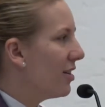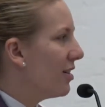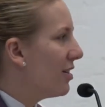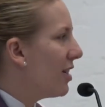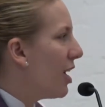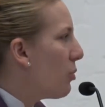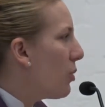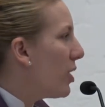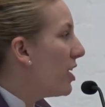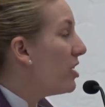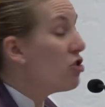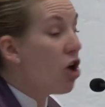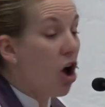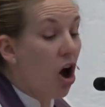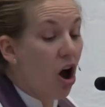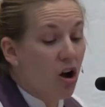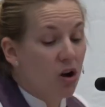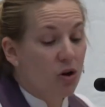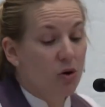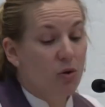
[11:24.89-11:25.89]
that we
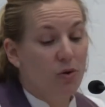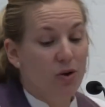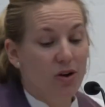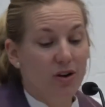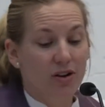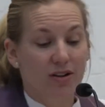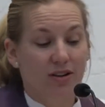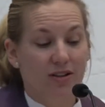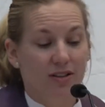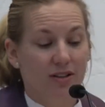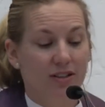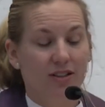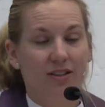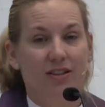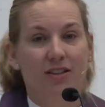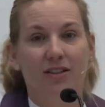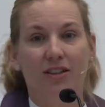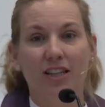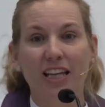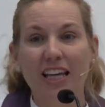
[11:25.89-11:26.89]
know
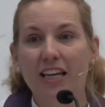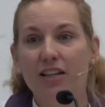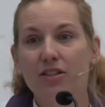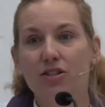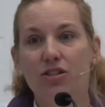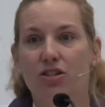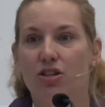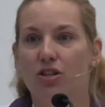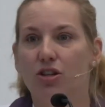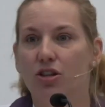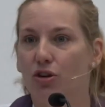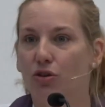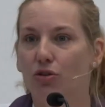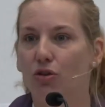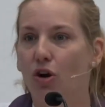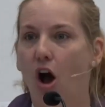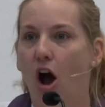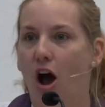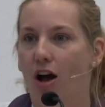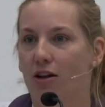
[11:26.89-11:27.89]
leads to the
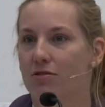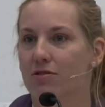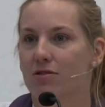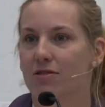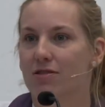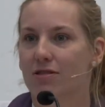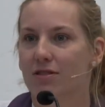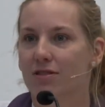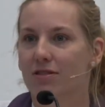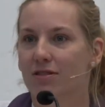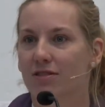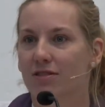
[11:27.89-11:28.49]
cross,